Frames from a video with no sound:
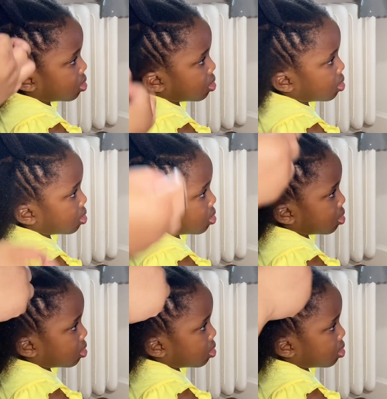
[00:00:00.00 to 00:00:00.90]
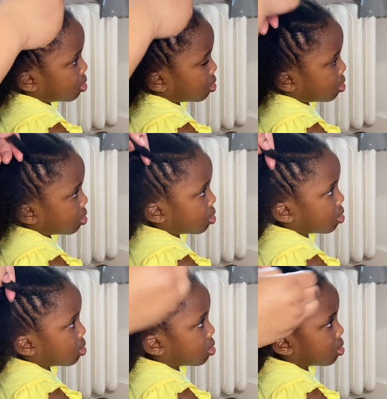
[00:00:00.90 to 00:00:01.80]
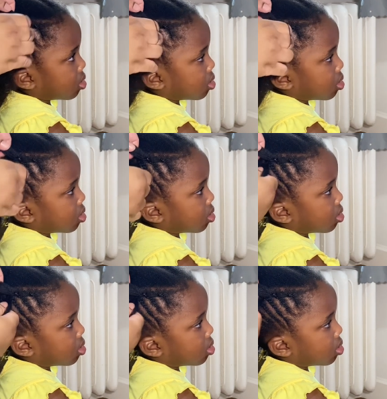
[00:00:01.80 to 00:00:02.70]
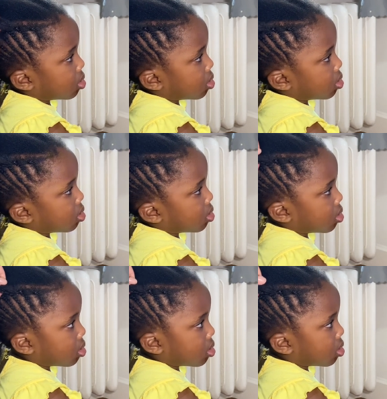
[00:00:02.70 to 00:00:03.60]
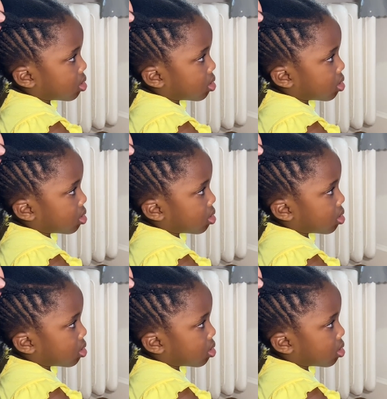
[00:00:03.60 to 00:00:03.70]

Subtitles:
(no one is talking)